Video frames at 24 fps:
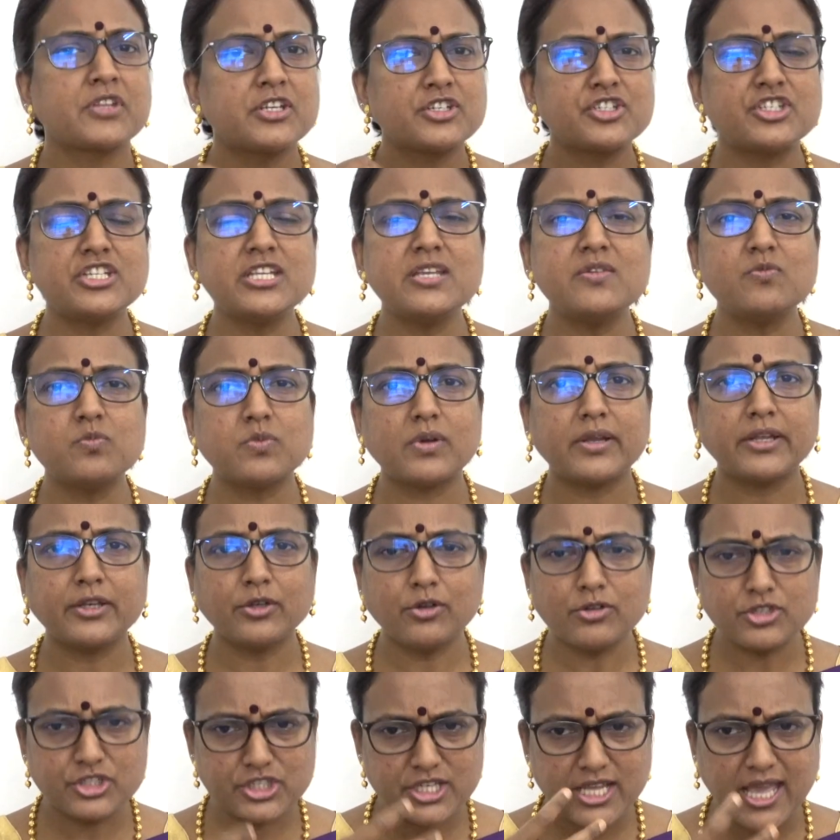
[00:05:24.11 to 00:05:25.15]

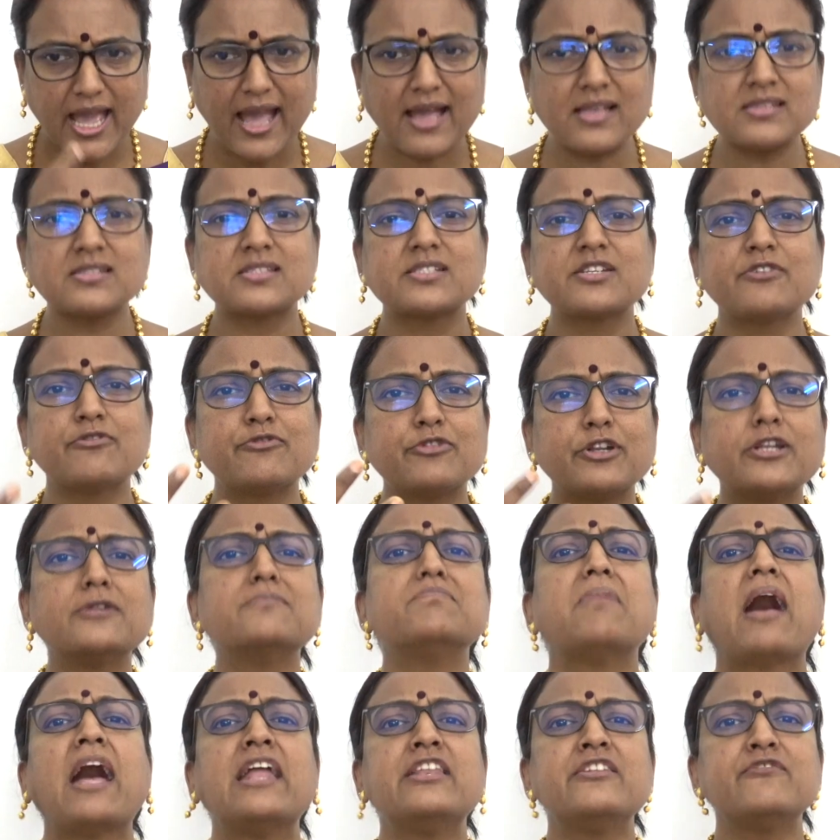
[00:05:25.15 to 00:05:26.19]
she has
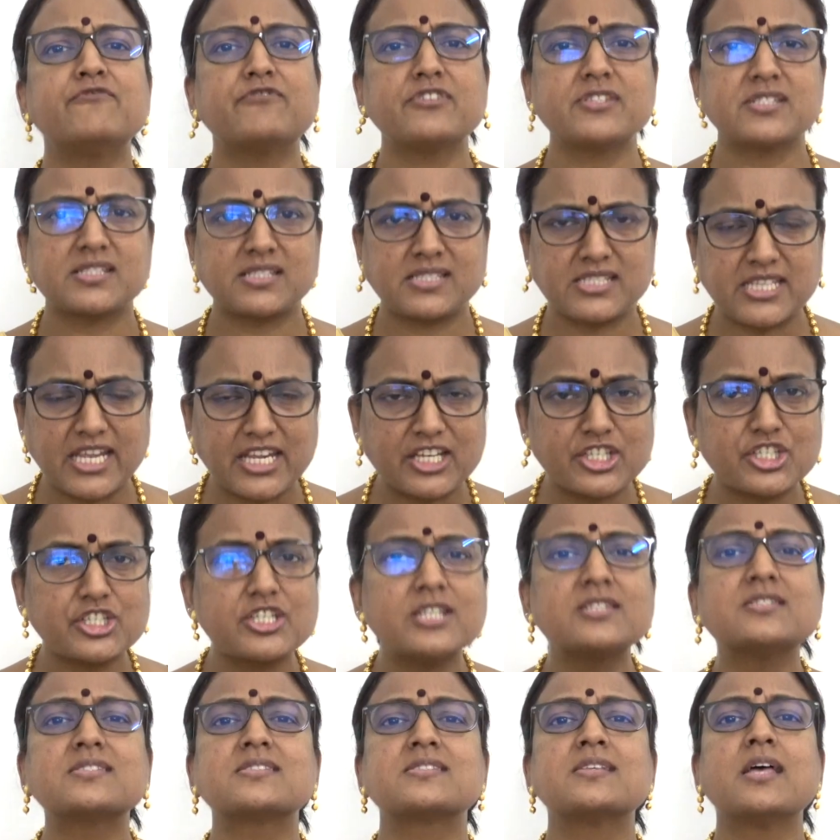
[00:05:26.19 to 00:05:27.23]
different
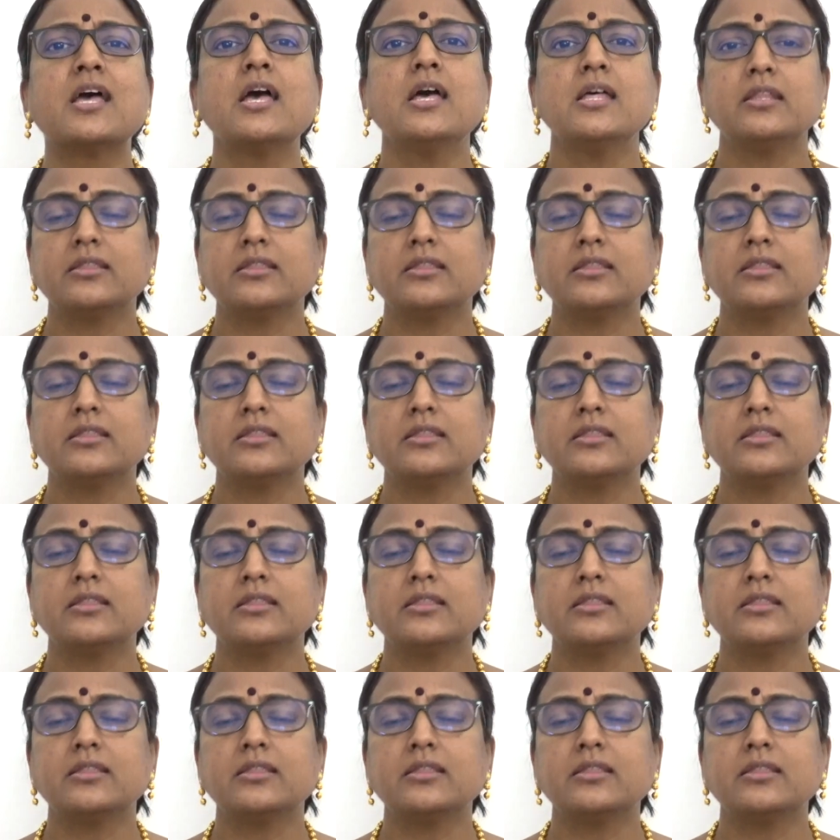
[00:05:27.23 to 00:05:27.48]
manifestations,